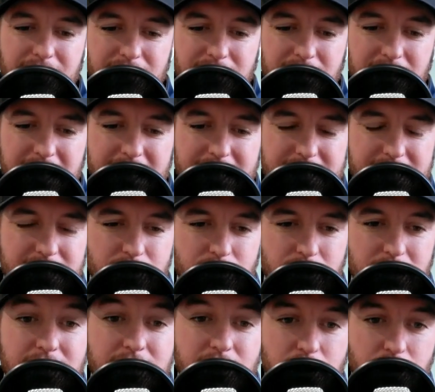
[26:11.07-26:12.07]
let's
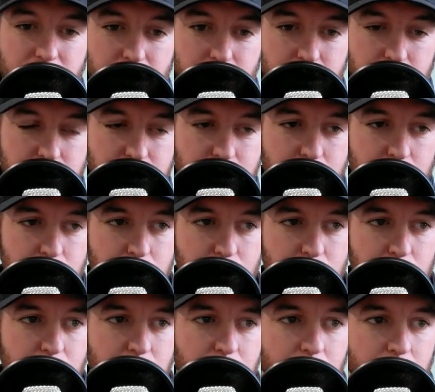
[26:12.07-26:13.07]
transition
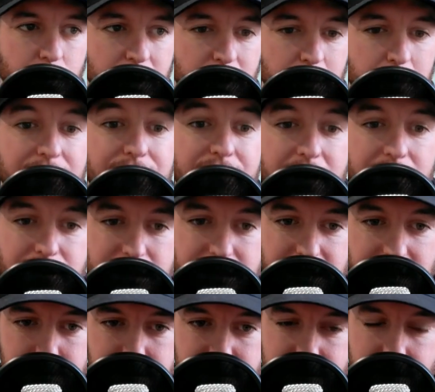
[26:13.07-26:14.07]
to one of my favorite
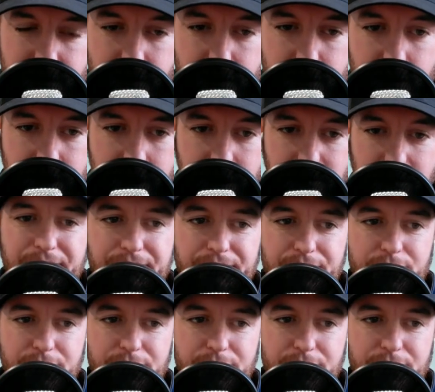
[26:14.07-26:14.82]
segments of the show.